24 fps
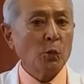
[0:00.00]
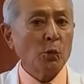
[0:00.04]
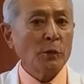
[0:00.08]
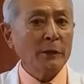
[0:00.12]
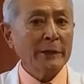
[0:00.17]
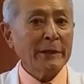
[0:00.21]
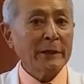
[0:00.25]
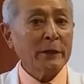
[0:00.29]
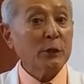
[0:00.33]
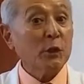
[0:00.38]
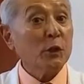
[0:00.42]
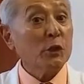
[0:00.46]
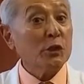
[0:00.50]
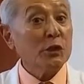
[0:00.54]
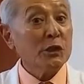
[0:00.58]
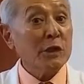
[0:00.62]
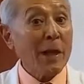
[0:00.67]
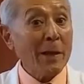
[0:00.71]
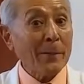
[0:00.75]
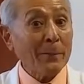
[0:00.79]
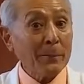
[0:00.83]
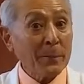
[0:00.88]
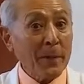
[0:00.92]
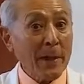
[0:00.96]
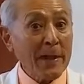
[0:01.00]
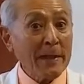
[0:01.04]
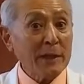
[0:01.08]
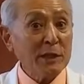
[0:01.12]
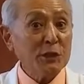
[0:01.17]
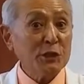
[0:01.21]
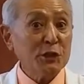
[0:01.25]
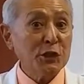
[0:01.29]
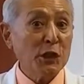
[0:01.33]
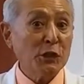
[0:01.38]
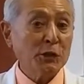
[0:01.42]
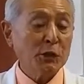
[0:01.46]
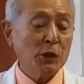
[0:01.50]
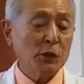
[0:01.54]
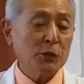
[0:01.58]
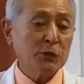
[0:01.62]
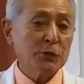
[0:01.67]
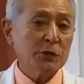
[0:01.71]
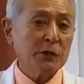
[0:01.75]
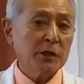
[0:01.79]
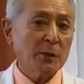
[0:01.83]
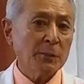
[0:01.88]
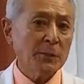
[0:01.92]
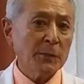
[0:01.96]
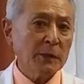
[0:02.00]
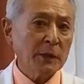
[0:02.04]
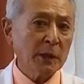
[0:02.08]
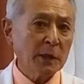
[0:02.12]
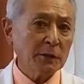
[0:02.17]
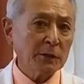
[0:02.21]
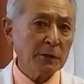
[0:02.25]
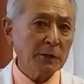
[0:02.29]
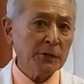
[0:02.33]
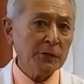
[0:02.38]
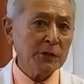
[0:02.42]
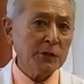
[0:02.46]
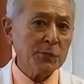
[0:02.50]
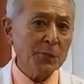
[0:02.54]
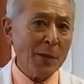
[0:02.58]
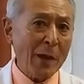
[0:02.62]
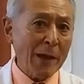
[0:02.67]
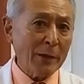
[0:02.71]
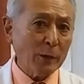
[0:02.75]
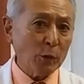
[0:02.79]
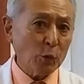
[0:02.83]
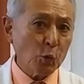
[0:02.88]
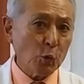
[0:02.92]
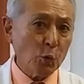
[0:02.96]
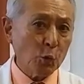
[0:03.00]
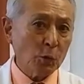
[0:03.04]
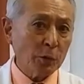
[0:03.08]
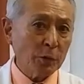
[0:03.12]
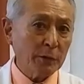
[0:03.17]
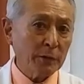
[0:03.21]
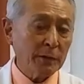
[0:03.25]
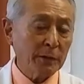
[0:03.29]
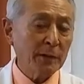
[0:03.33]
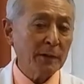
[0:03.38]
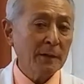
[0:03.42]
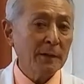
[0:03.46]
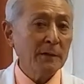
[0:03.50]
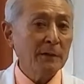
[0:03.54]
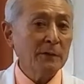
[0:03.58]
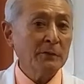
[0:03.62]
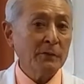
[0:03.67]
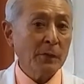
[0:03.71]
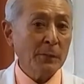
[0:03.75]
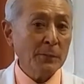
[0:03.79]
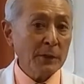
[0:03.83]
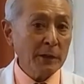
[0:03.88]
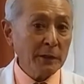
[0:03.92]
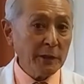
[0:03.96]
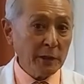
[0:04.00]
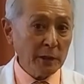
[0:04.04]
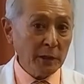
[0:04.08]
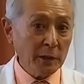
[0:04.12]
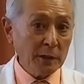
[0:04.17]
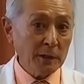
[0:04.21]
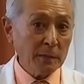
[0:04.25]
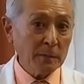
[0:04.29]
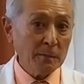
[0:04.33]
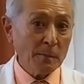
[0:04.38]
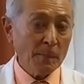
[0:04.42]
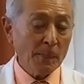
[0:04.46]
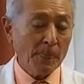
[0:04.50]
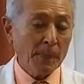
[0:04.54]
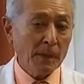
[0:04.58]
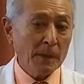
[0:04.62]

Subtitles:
will intercept pain signals coming into the spinal cord from the knee